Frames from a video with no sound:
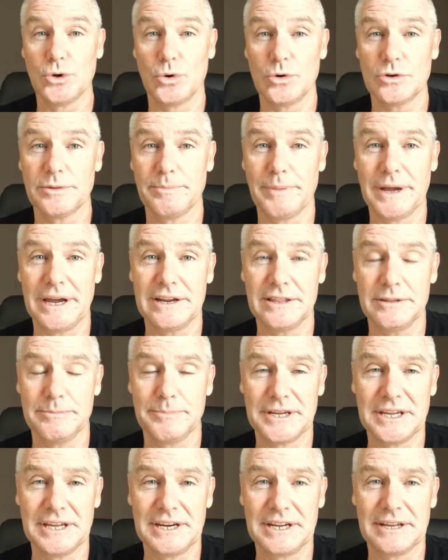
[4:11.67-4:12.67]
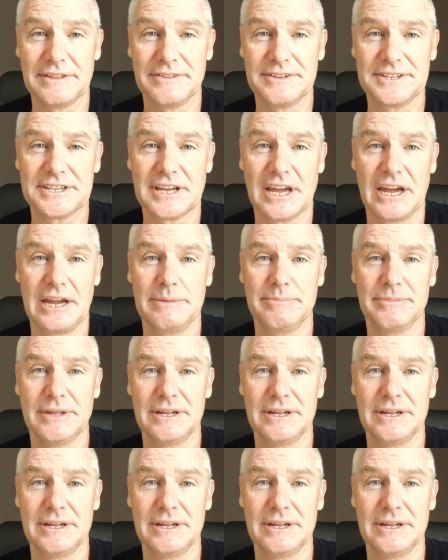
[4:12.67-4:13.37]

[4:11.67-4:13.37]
talked about at the beginning of this game